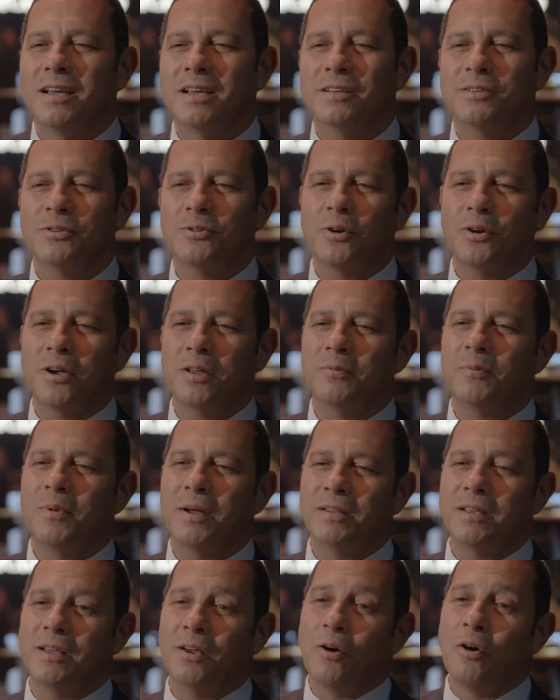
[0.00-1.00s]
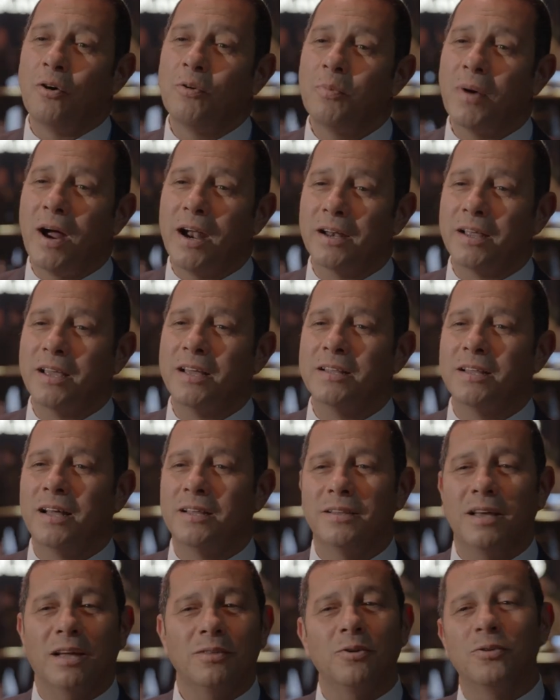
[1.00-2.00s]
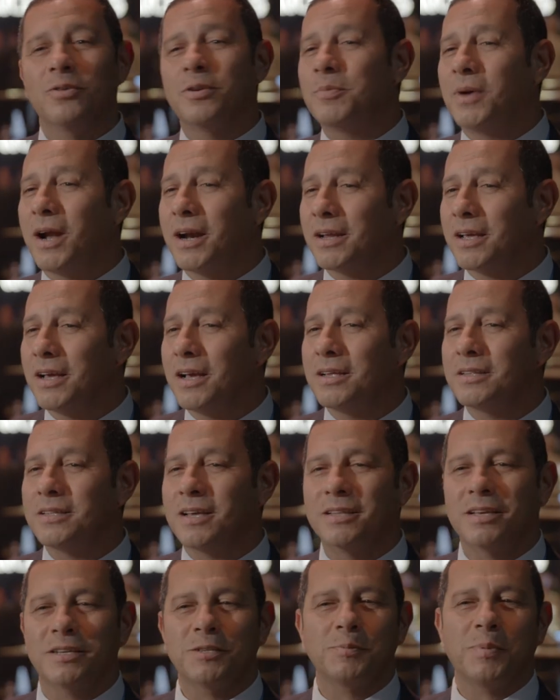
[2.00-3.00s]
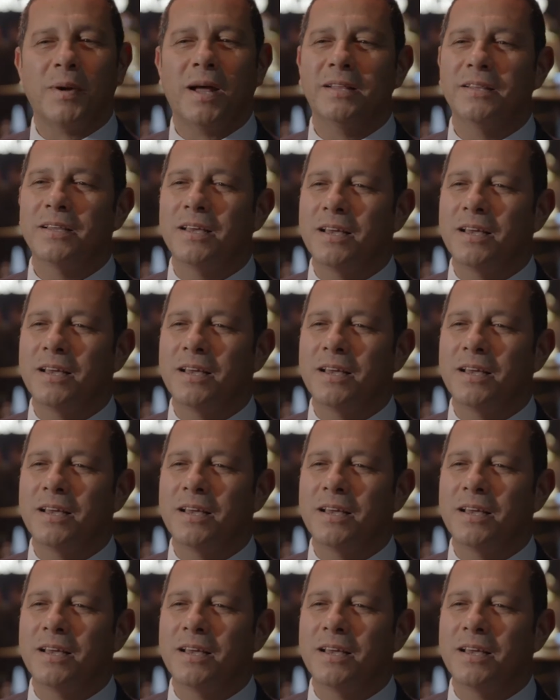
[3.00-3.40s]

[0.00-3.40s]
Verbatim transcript: is talking about the own market and the another market and expand